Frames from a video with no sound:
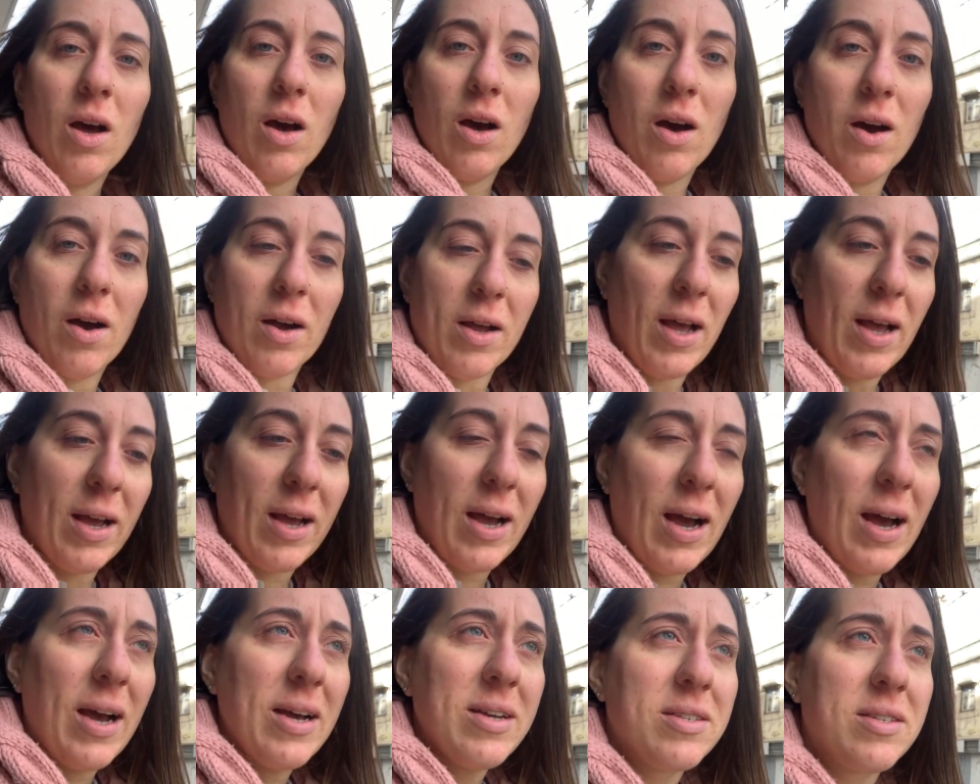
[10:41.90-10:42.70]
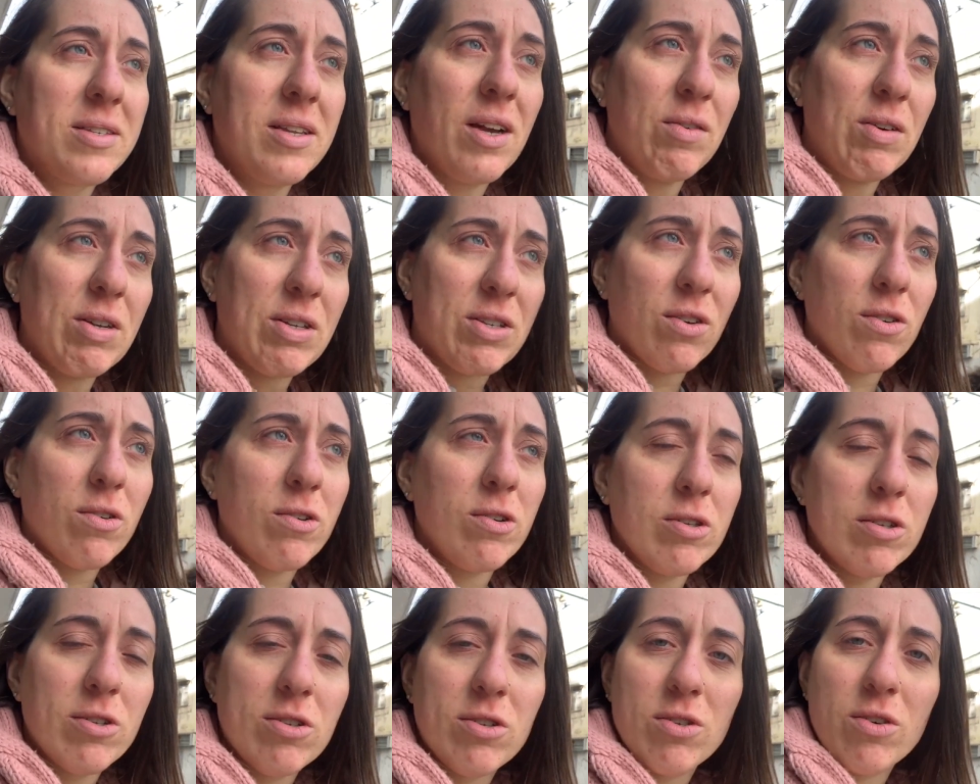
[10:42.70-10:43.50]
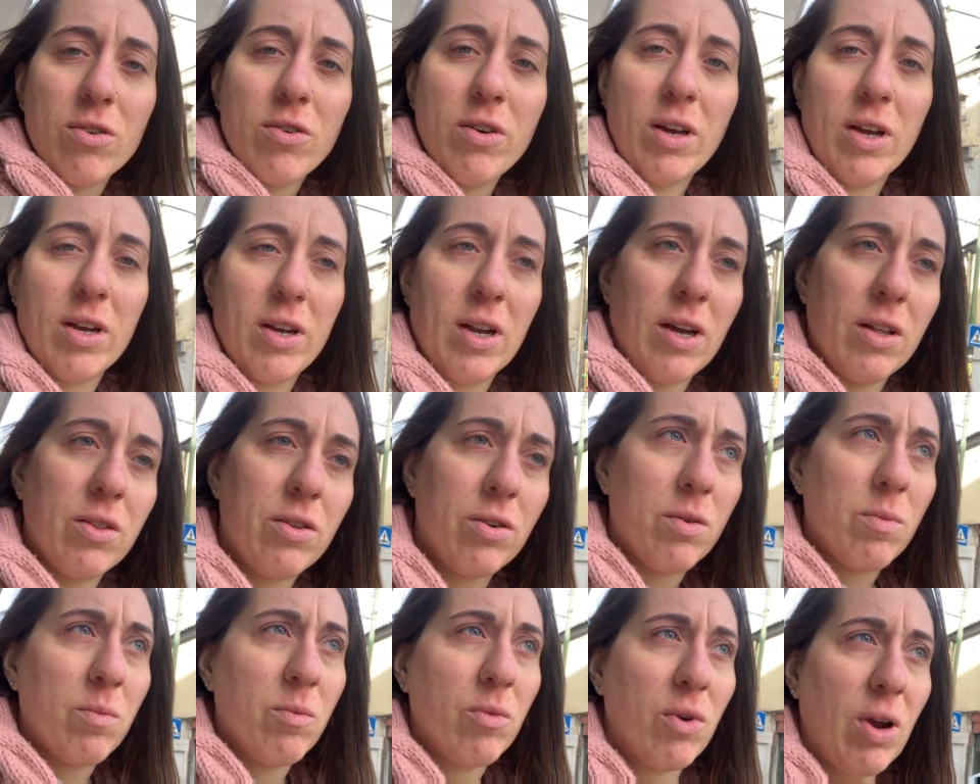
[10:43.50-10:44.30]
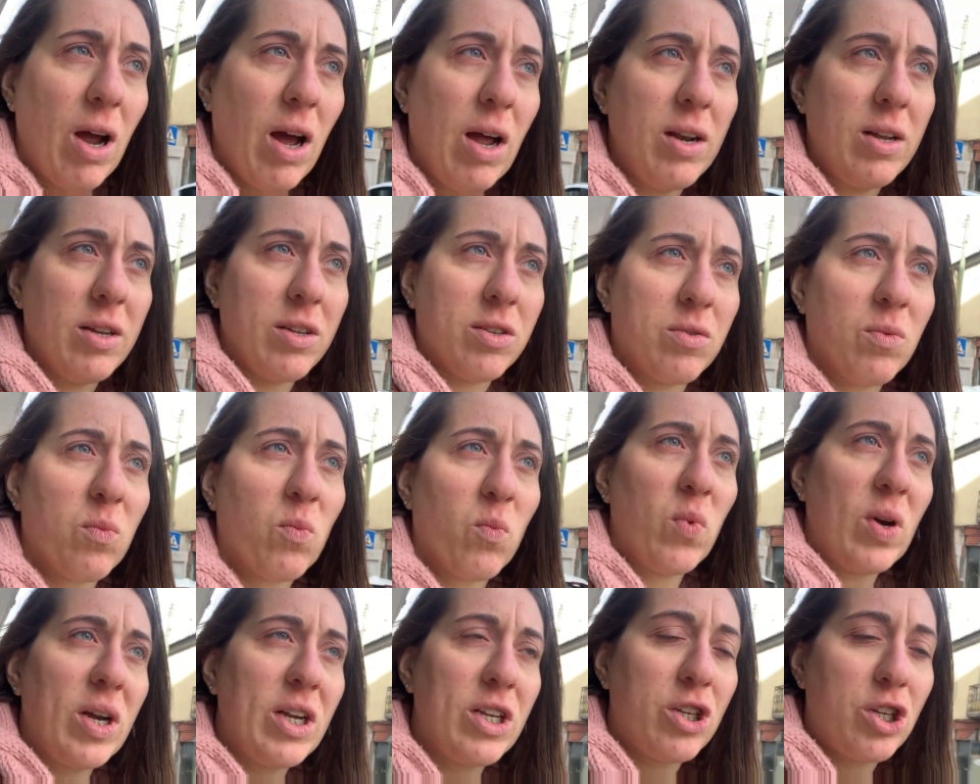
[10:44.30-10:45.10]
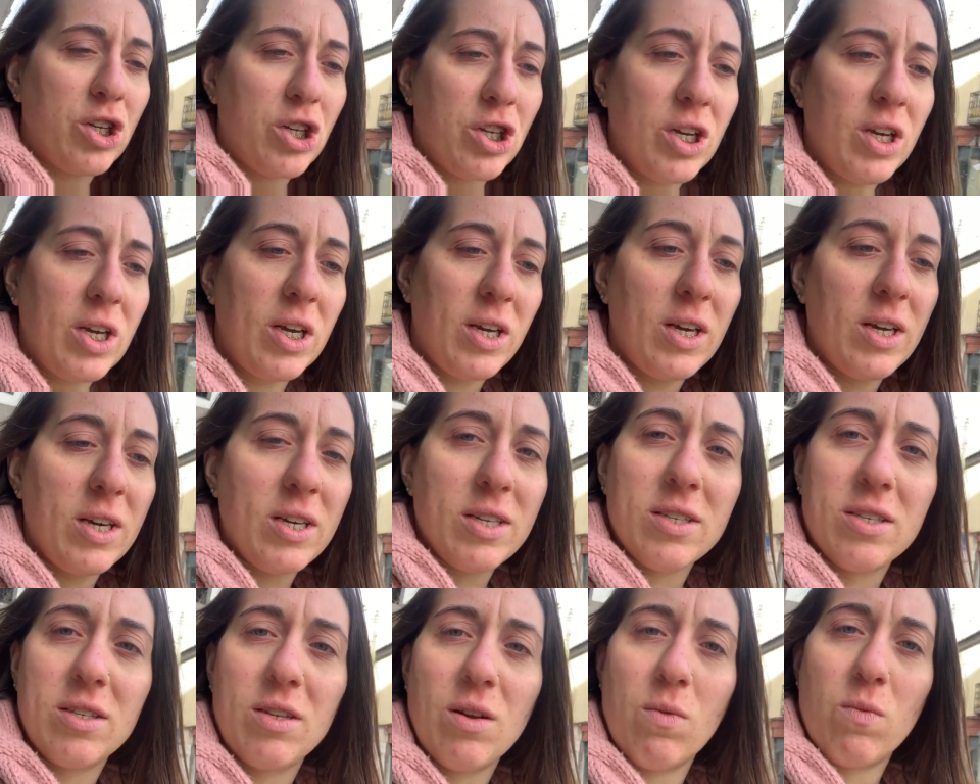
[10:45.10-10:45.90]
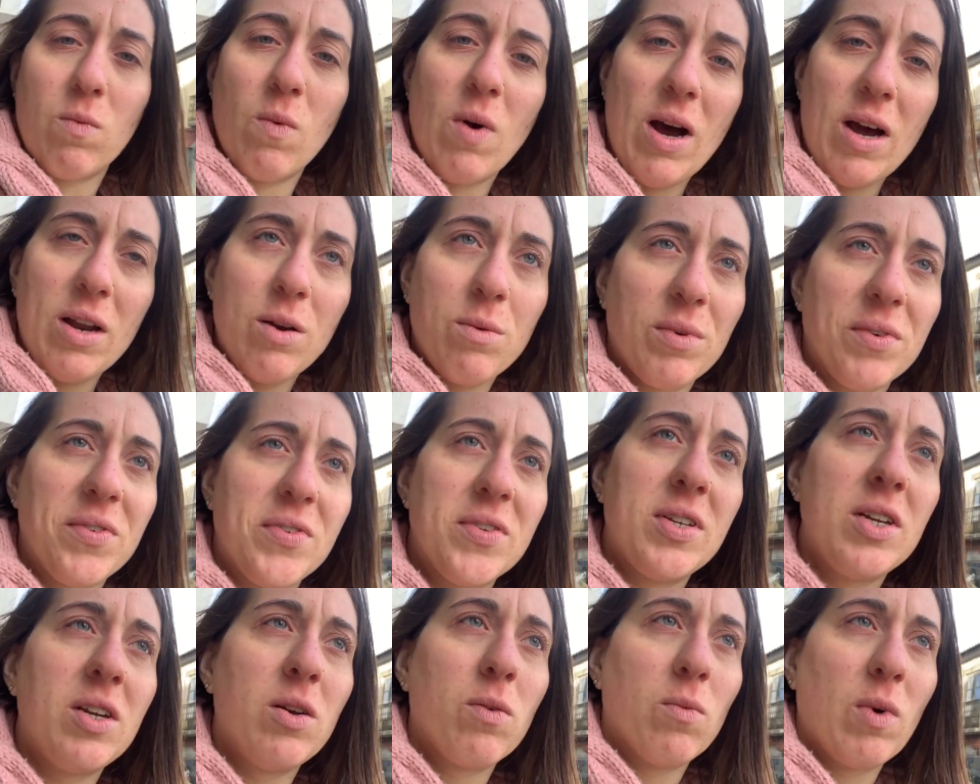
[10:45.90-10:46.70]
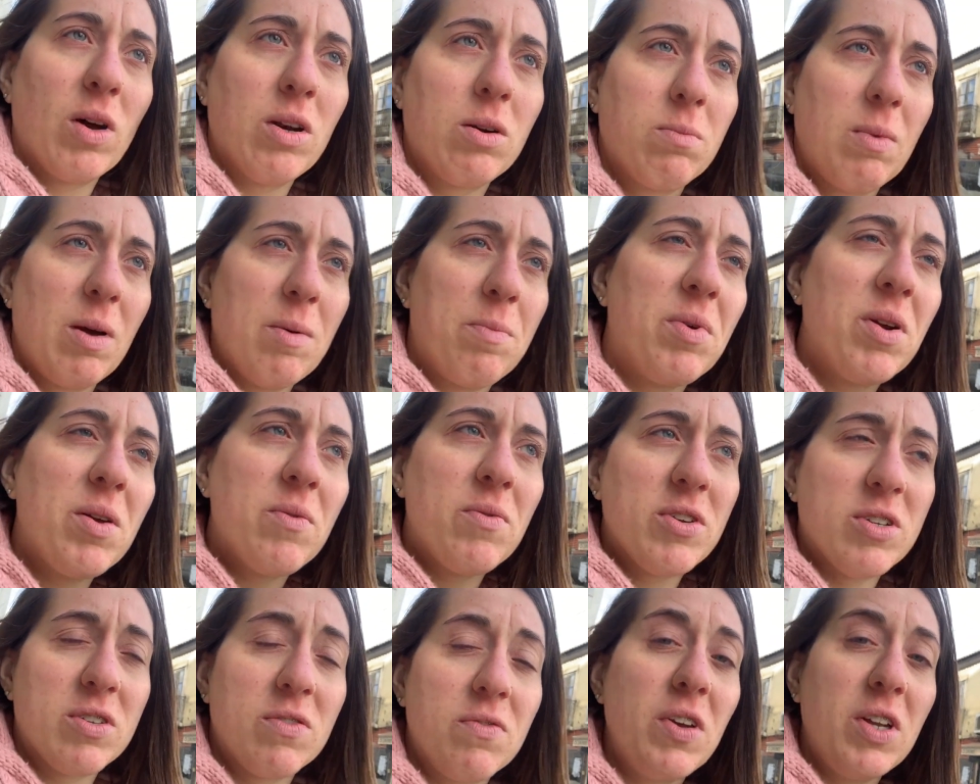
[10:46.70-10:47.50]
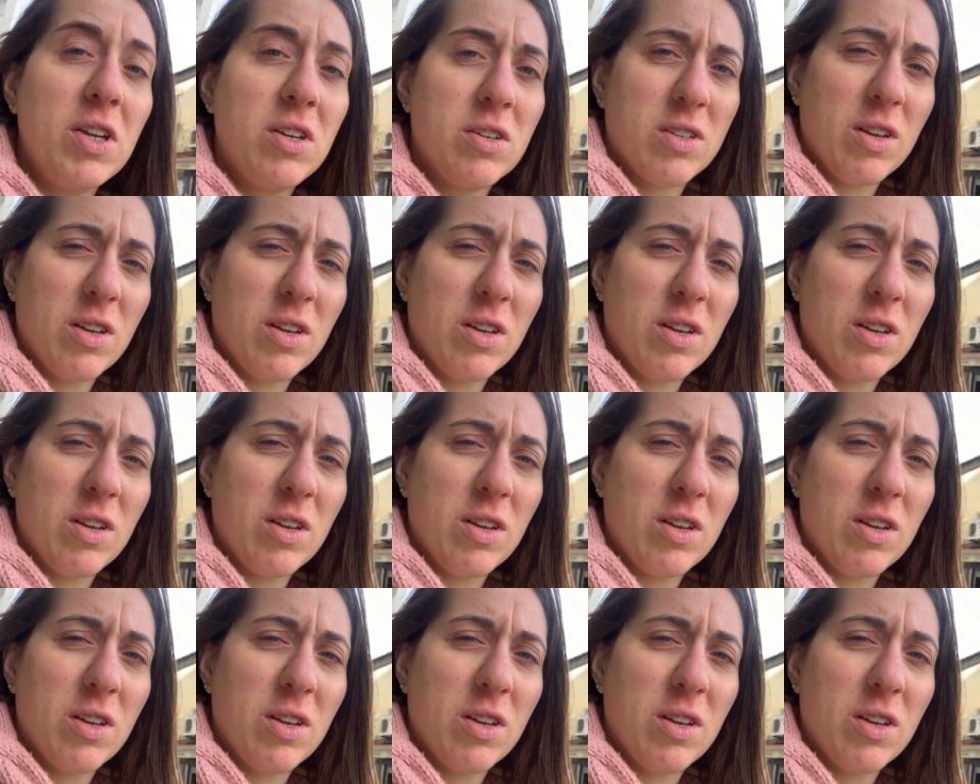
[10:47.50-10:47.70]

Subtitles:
Okay guys, there is also another murales, which is the one we've seen in one of my previous videos.